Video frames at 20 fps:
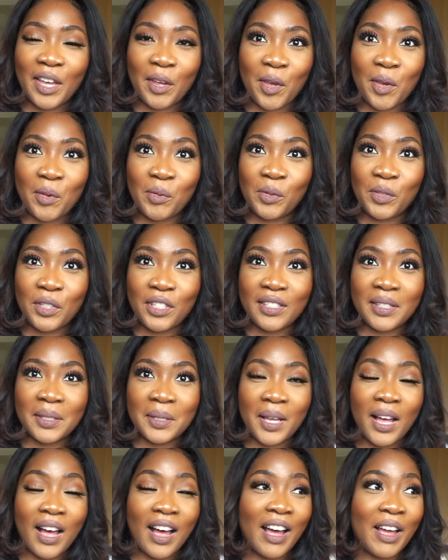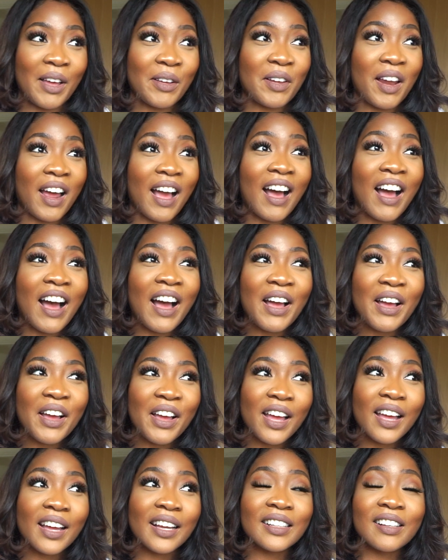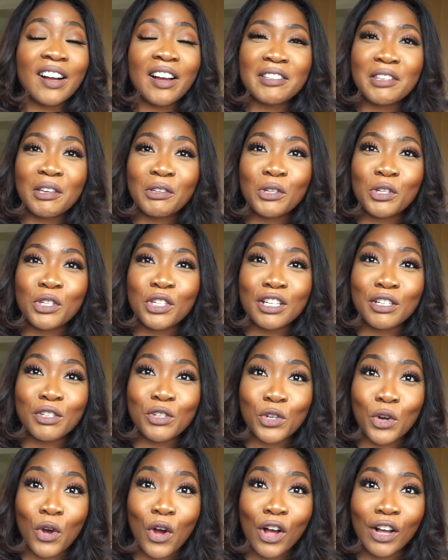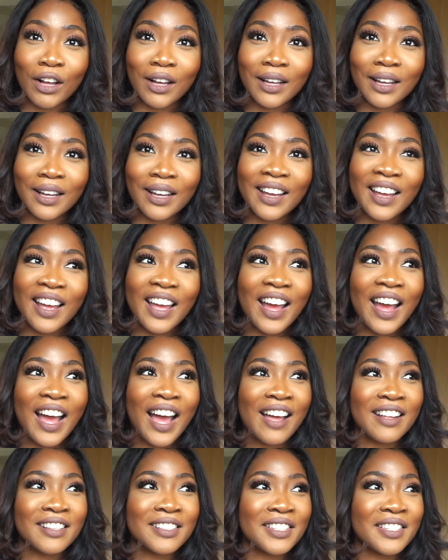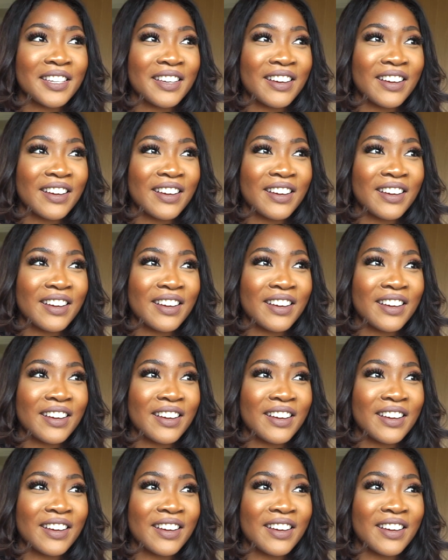it was just, guys, I was just in shock. And